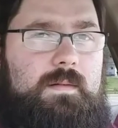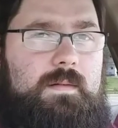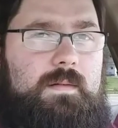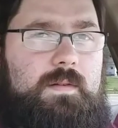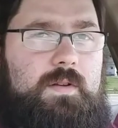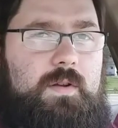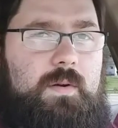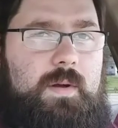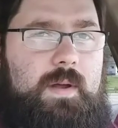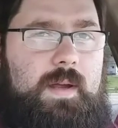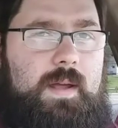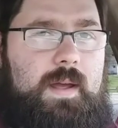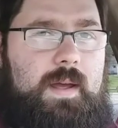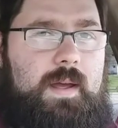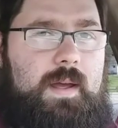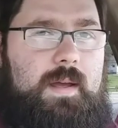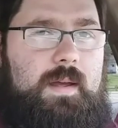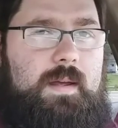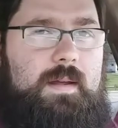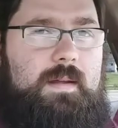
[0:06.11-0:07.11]
doing
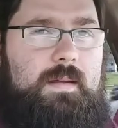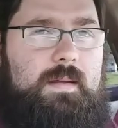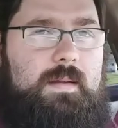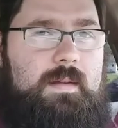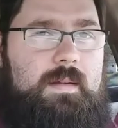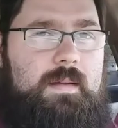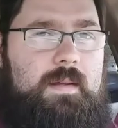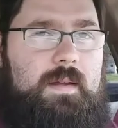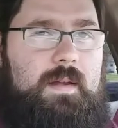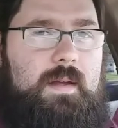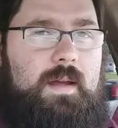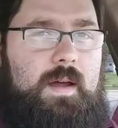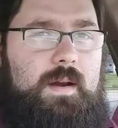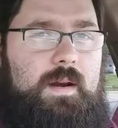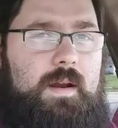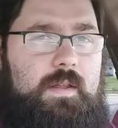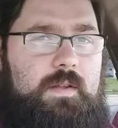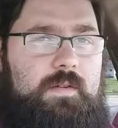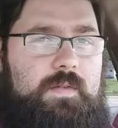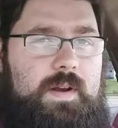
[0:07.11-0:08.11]

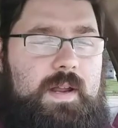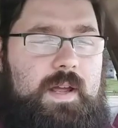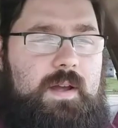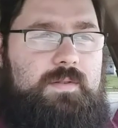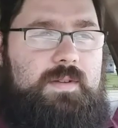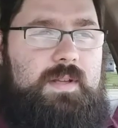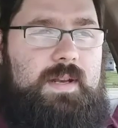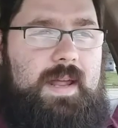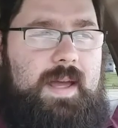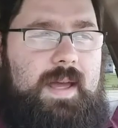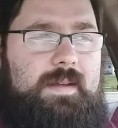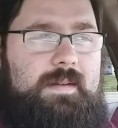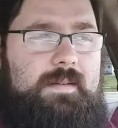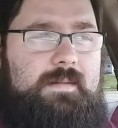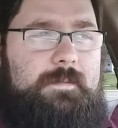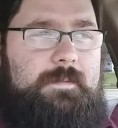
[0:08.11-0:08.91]
another video today.